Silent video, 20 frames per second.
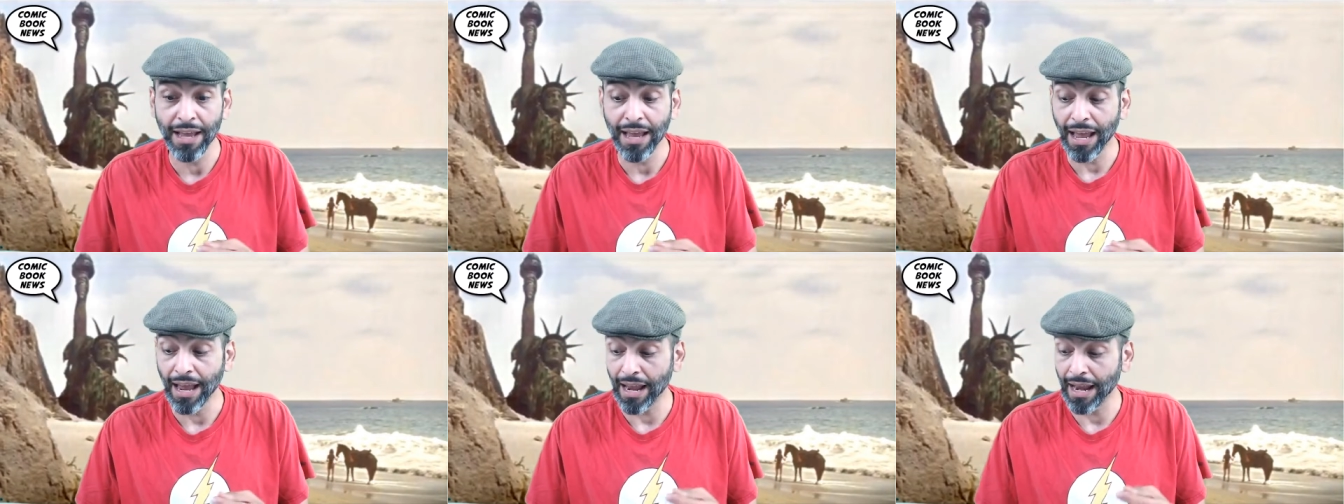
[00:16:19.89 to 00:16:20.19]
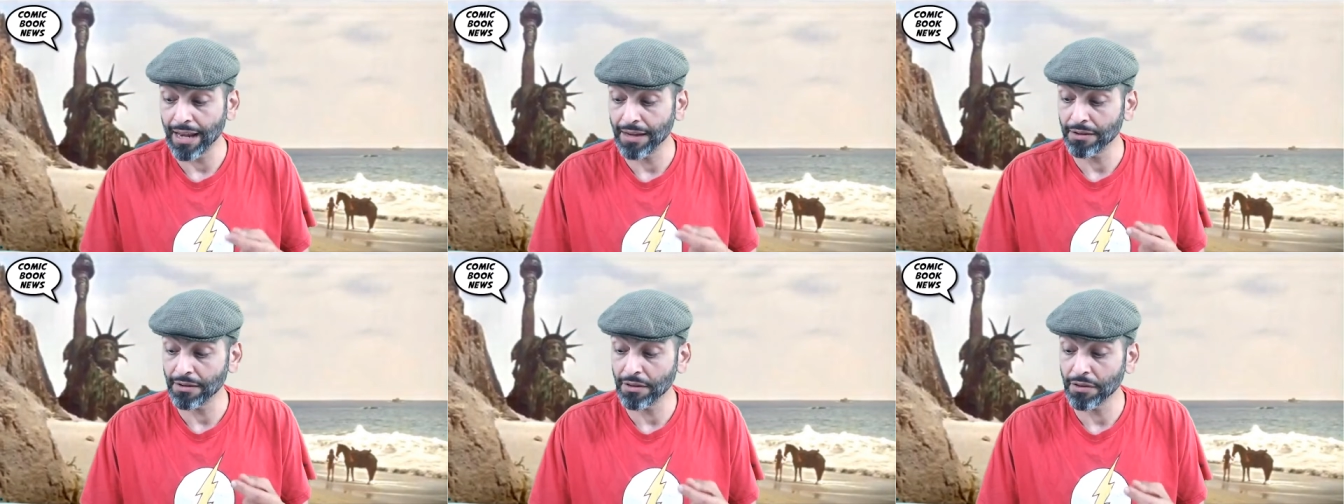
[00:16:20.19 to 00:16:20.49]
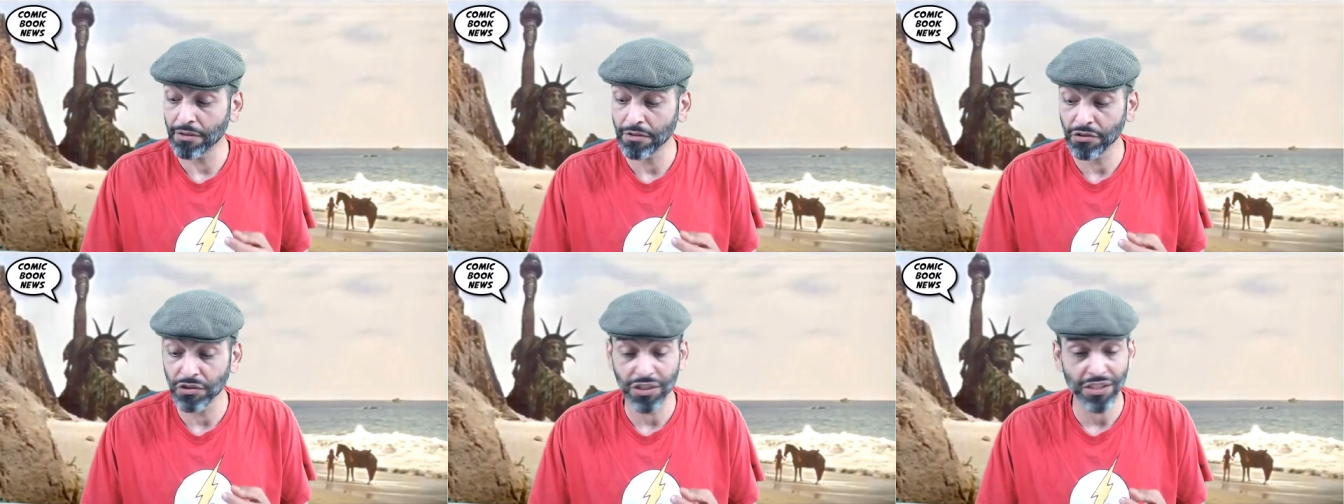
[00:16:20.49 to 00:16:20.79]
And
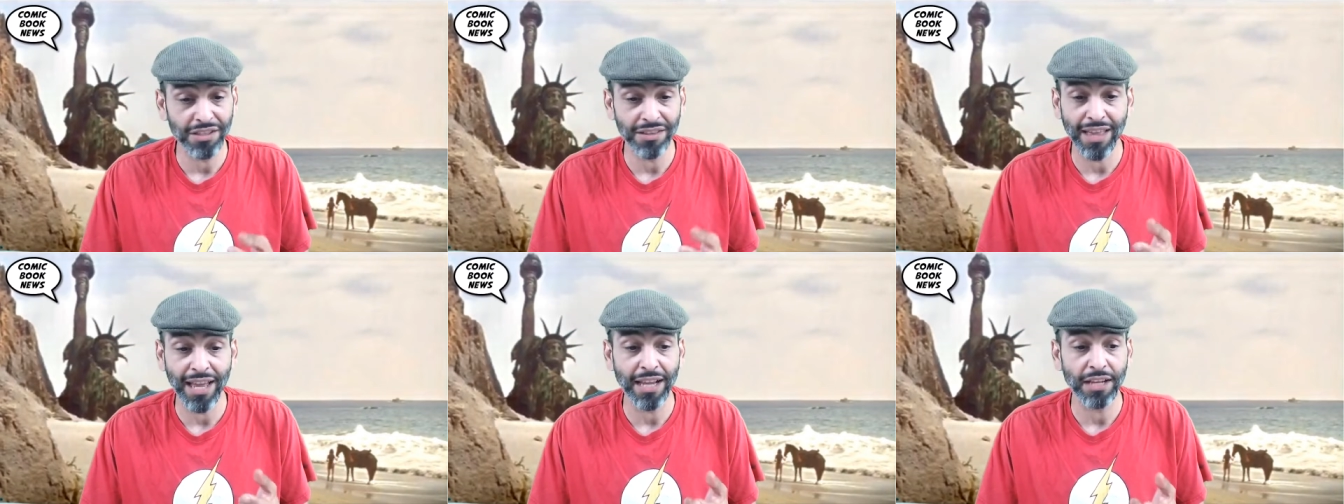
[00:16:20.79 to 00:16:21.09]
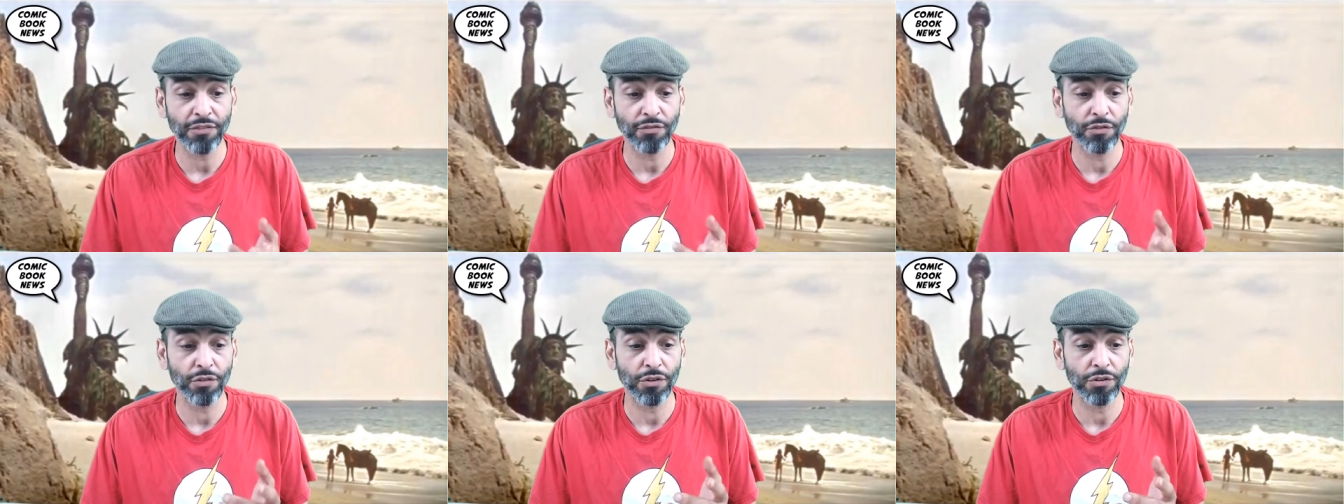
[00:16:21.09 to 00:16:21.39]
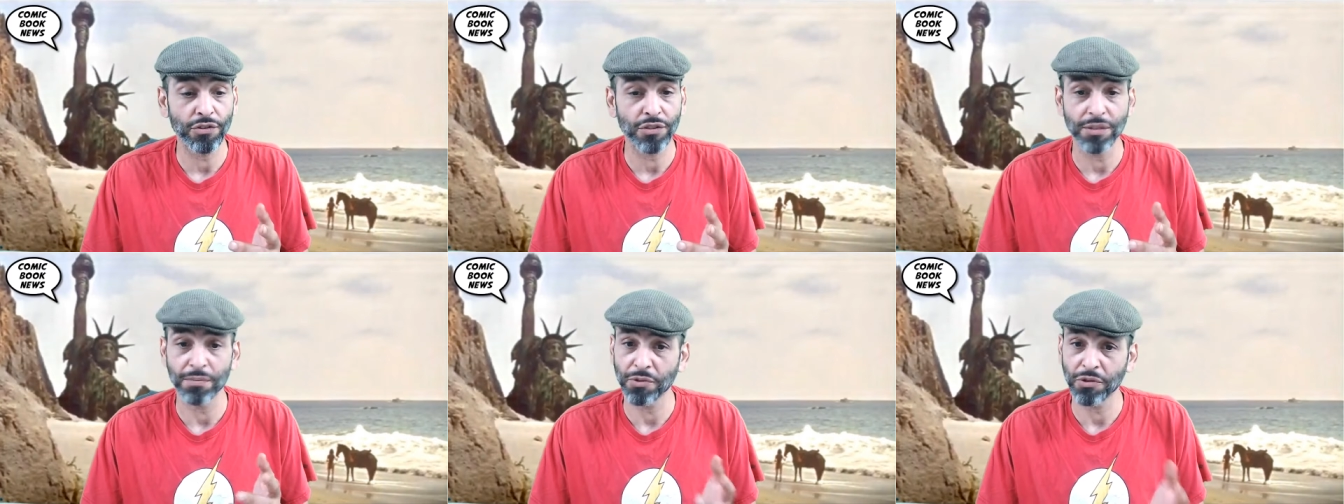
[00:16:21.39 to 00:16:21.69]
just thanks for
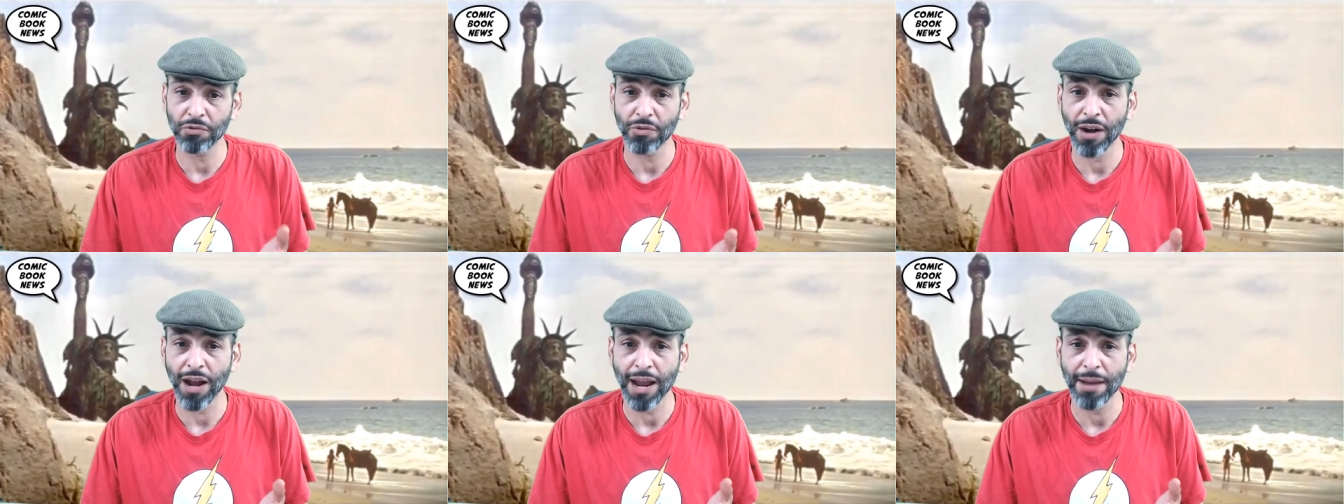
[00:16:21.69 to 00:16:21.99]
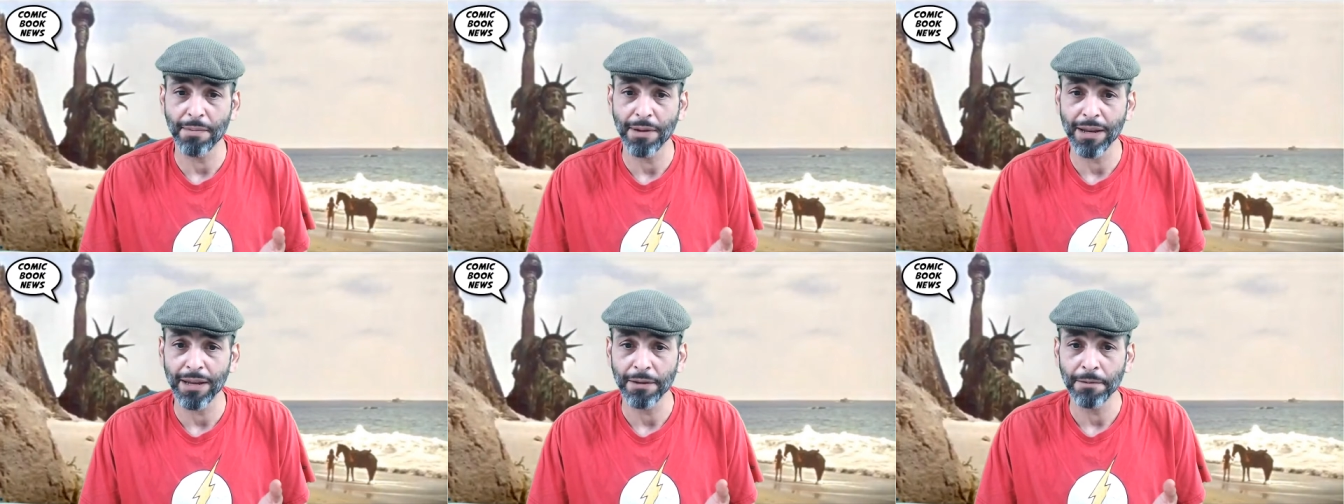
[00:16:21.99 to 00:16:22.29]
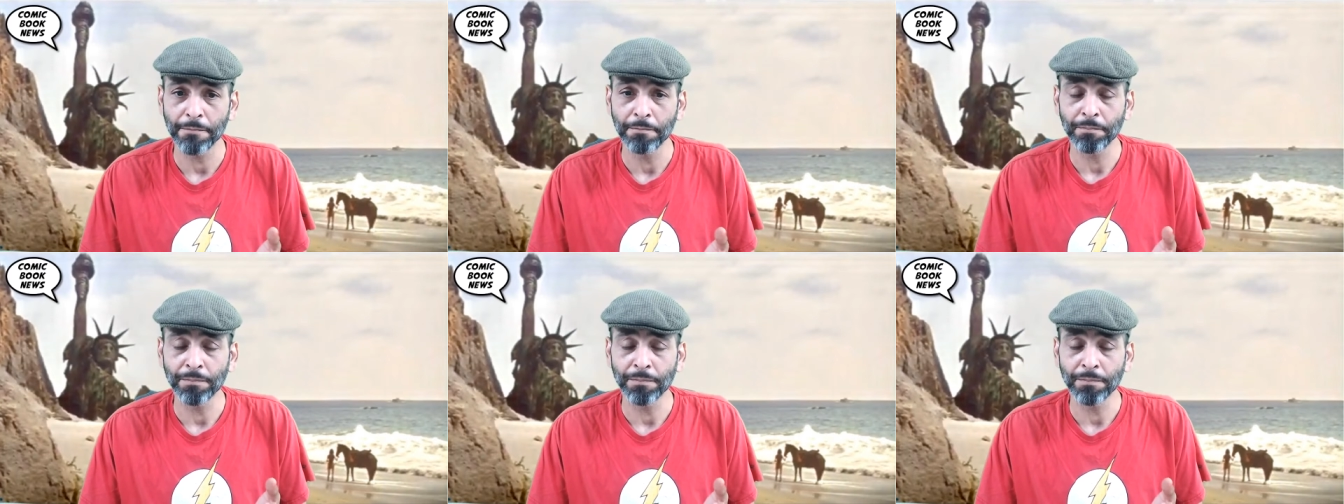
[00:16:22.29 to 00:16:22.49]
subscribing